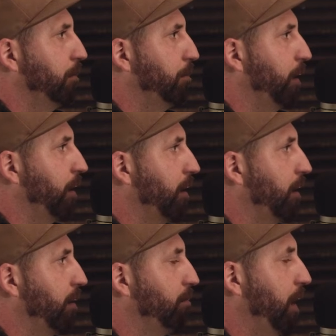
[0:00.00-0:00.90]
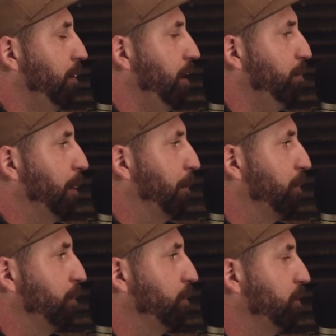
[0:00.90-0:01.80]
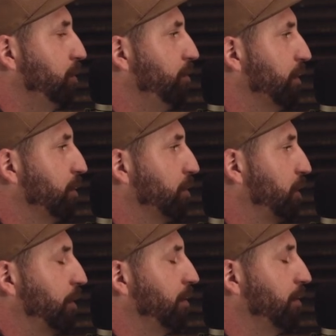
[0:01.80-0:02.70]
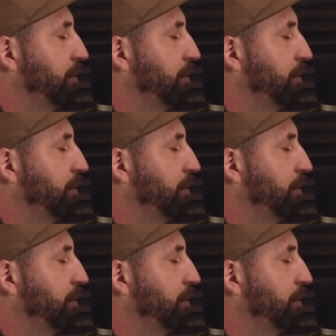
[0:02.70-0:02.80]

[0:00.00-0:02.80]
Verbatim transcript: But maybe people who do filter